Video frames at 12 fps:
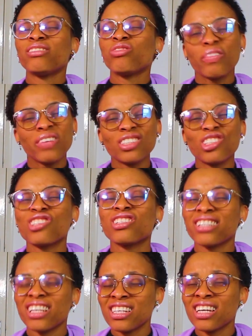doesn't
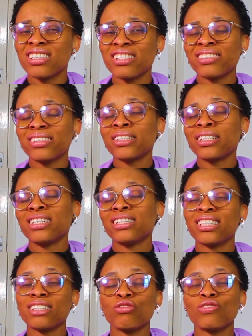necessarily need
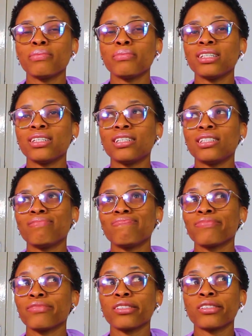to be
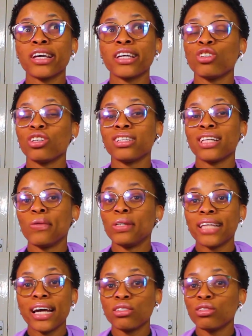a journey that will
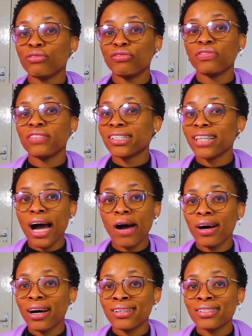take you 15
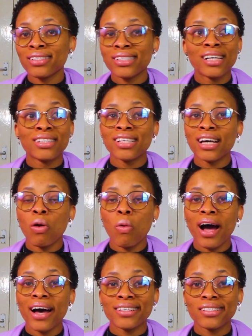hours, 30
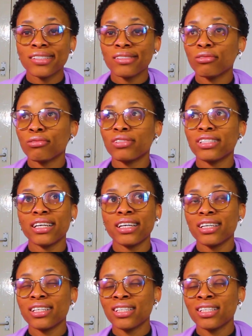hours, 2 days.